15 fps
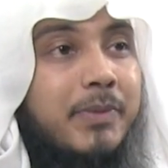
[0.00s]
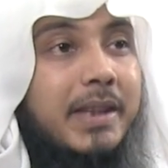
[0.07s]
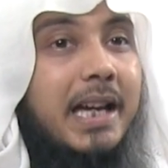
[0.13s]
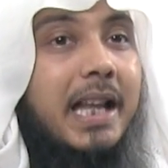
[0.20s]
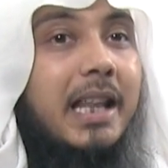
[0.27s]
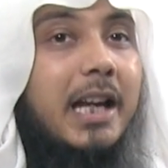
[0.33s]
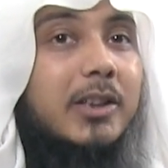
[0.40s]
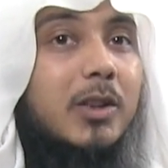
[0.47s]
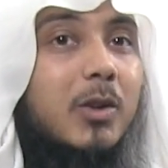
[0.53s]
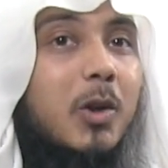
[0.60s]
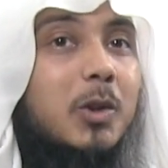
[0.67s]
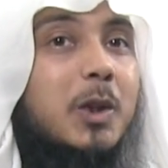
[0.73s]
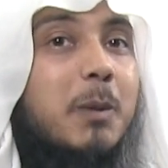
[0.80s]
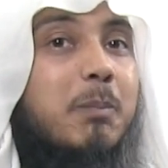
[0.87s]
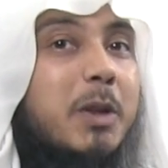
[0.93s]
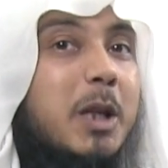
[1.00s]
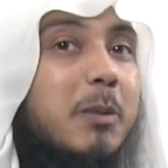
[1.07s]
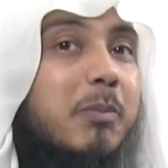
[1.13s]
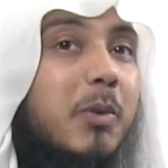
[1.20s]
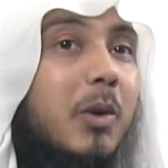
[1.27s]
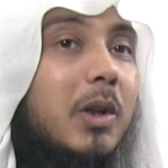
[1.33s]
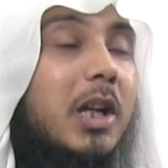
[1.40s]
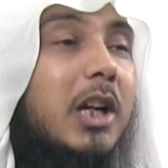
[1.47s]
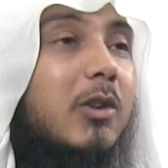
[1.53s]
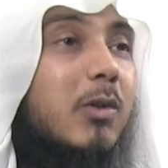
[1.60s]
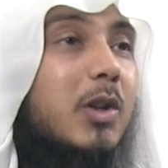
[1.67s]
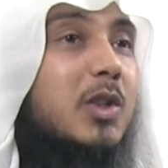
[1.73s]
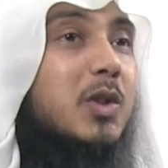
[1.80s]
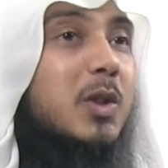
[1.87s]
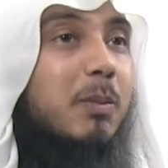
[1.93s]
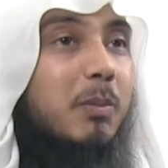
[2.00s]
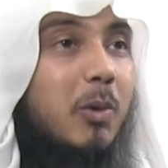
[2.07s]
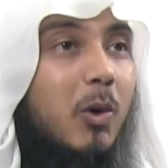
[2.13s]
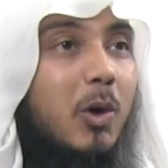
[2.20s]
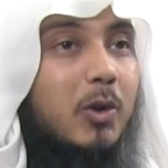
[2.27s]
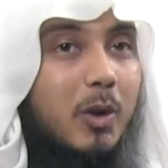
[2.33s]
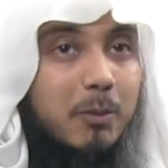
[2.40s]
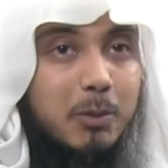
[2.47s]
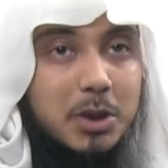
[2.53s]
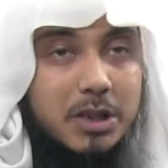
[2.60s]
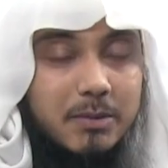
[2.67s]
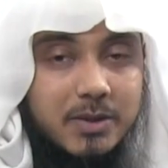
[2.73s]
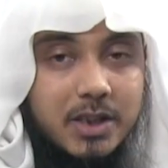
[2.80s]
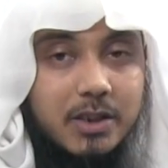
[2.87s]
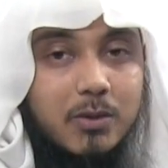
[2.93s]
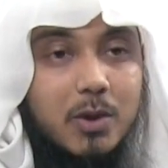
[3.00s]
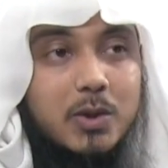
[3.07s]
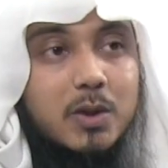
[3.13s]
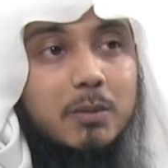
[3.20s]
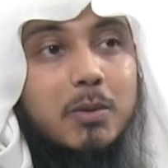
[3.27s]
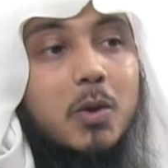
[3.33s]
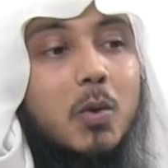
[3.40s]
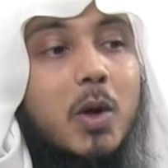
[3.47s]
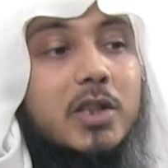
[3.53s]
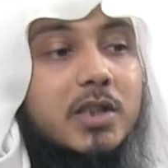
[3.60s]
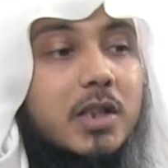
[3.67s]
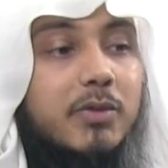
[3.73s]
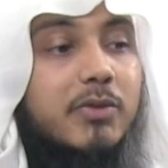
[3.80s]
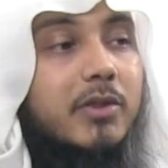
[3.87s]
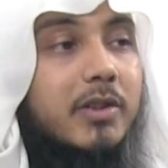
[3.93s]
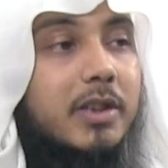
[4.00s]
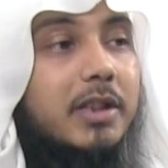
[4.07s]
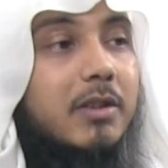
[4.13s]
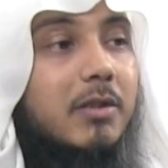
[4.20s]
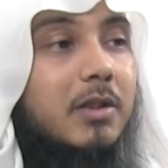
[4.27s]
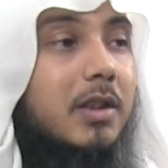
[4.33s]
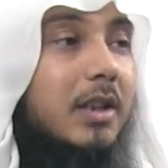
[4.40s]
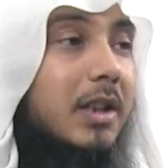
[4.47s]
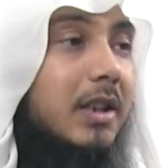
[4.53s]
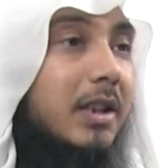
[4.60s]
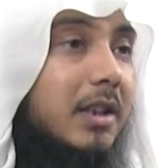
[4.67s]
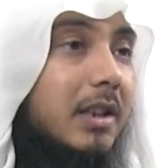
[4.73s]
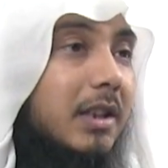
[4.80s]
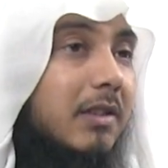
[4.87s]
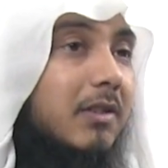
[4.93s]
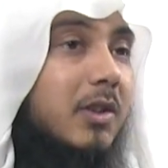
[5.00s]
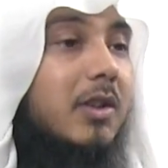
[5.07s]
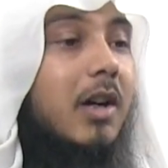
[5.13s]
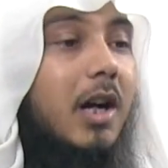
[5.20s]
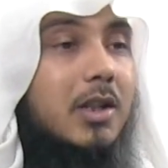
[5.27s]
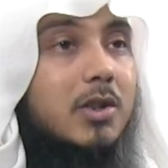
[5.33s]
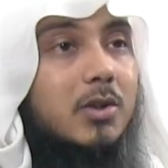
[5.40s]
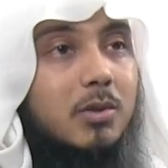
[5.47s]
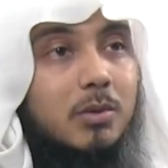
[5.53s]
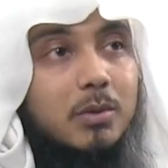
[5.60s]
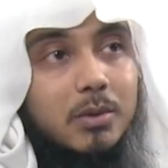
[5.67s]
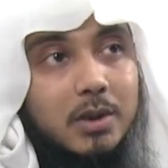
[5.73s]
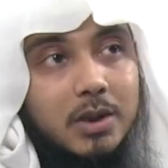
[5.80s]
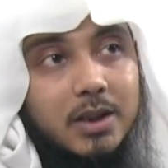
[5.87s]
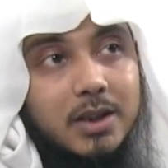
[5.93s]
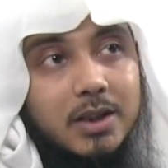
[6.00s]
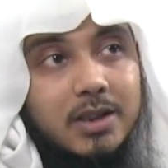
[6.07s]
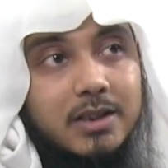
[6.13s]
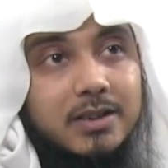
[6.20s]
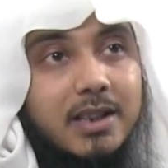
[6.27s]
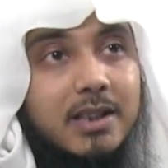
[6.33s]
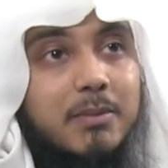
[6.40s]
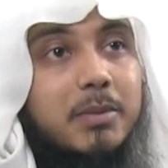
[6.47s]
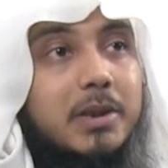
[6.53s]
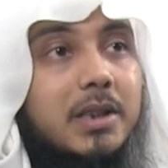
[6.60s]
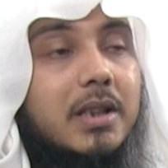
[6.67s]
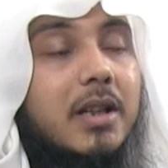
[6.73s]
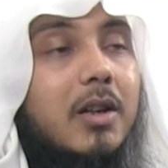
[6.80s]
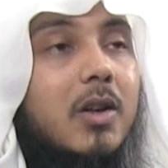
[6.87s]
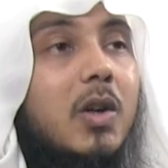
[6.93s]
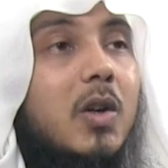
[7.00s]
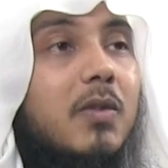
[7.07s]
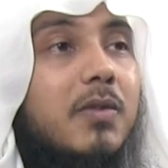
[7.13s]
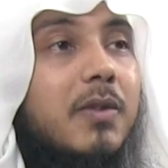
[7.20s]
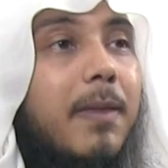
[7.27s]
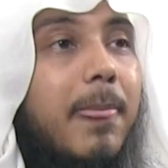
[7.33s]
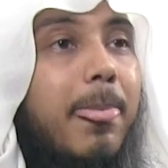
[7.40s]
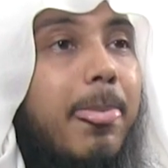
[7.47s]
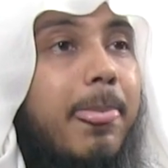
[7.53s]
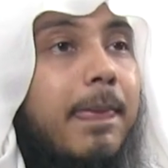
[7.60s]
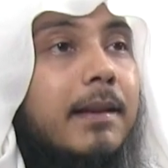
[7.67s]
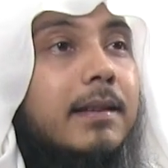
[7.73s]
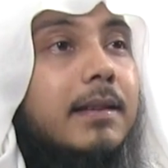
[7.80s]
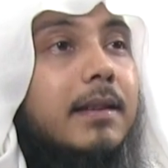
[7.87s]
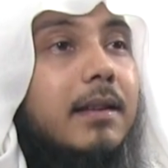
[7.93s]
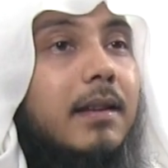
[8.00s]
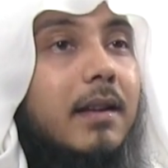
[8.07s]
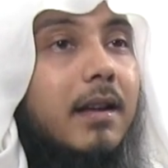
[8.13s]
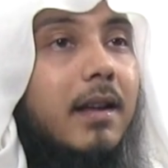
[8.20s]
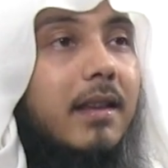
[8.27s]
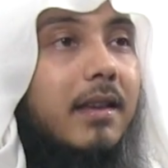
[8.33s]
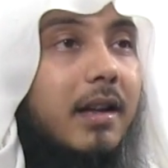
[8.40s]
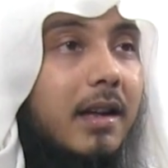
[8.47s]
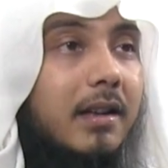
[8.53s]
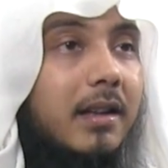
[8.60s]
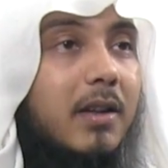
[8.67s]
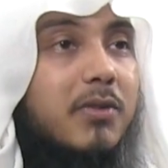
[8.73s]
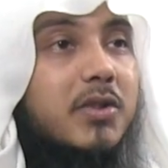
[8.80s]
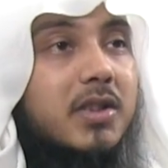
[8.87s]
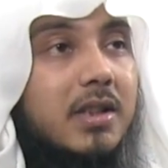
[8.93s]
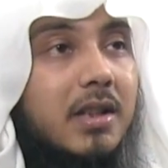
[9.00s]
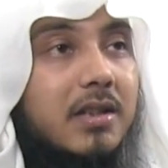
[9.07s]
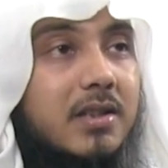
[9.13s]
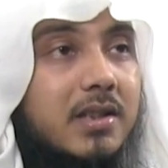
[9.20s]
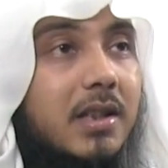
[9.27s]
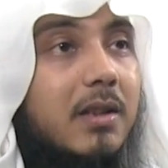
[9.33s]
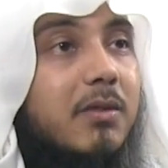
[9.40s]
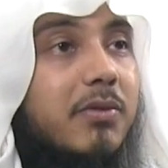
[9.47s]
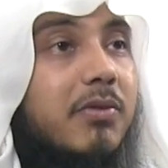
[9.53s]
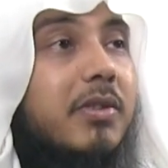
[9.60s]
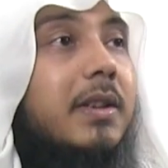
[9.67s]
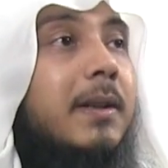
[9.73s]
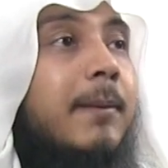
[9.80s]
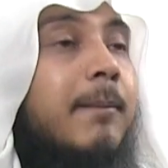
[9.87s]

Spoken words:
and let alone the people across the board, or Muslims across the board, who are suffering in regards to tarbiyah of their nafs and self,